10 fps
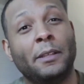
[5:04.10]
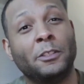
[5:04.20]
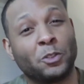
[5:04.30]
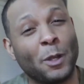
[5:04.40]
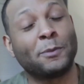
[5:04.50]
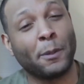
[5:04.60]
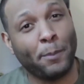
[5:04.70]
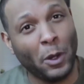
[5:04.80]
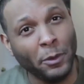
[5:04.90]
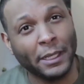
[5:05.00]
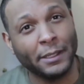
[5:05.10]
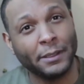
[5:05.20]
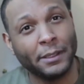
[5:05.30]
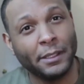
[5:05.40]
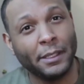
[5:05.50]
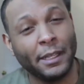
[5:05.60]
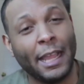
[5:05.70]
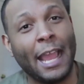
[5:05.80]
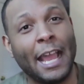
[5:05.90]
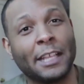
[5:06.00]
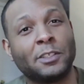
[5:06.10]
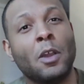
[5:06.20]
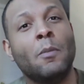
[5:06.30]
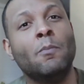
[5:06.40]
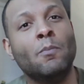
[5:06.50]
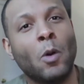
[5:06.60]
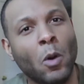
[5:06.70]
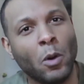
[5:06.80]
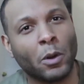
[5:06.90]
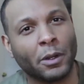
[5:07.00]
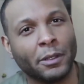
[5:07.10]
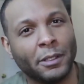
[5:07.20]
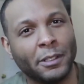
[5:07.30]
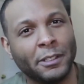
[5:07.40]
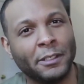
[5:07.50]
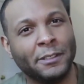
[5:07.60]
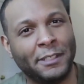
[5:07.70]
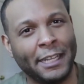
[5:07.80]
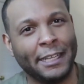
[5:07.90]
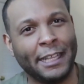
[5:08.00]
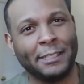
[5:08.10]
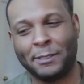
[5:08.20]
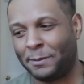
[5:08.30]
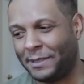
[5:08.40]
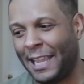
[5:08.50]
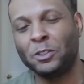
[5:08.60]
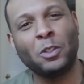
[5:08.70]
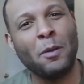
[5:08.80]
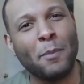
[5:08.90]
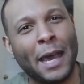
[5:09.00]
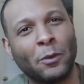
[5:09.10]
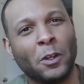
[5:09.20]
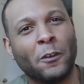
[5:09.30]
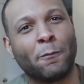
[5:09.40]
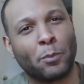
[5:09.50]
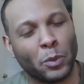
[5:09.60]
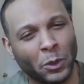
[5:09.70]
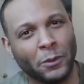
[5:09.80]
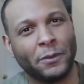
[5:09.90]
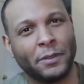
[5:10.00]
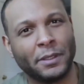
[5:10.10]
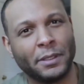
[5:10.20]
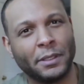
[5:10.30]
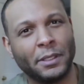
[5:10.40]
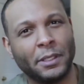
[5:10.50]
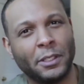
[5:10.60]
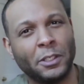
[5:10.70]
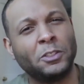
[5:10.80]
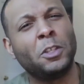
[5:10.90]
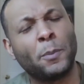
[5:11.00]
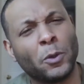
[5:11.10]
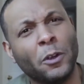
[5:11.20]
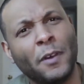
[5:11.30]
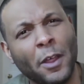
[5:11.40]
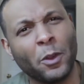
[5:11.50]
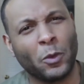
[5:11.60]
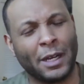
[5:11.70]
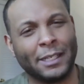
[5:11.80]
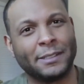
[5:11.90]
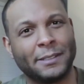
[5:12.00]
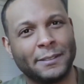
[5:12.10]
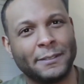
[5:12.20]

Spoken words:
Trump's opponent has more than a substantial amount of proof to prove otherwise.